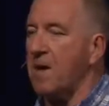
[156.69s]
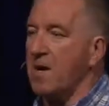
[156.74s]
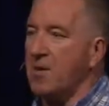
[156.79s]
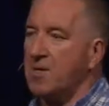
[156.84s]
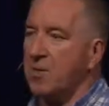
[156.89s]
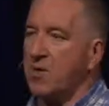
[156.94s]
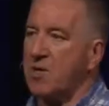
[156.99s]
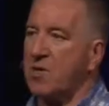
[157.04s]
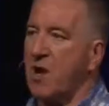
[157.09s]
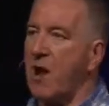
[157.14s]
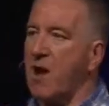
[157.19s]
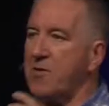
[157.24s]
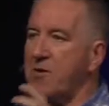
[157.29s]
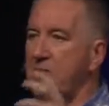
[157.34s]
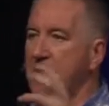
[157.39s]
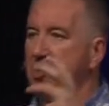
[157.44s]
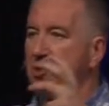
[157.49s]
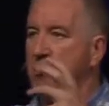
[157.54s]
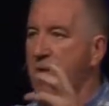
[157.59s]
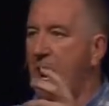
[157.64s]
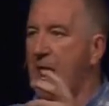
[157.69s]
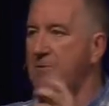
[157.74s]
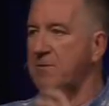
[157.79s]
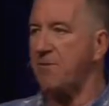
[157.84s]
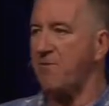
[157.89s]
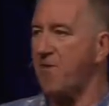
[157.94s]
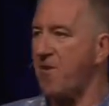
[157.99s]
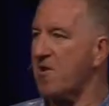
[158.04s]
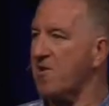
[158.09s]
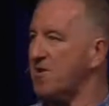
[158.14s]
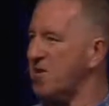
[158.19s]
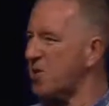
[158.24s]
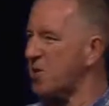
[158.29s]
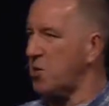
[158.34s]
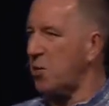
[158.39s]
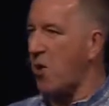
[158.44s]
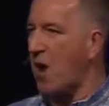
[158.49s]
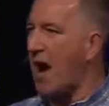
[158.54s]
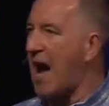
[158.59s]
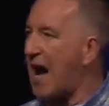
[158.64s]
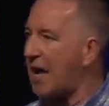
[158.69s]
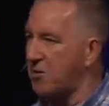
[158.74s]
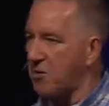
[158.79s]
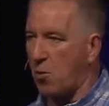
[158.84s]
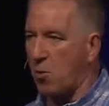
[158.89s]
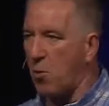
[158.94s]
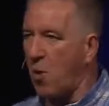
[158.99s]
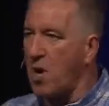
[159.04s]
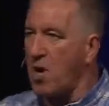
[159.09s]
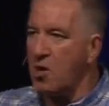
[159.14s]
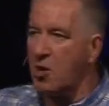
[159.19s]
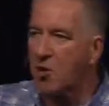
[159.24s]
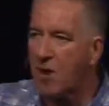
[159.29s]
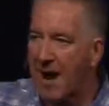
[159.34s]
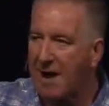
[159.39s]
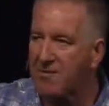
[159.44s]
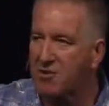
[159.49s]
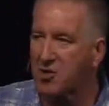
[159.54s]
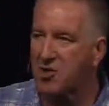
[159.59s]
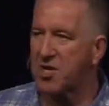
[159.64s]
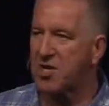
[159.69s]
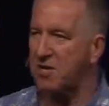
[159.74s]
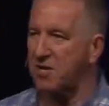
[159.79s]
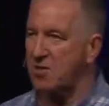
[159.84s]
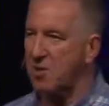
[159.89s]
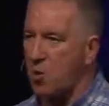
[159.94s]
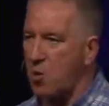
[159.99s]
So we saw these scribes and Pharisees who were hot. They're after Jesus.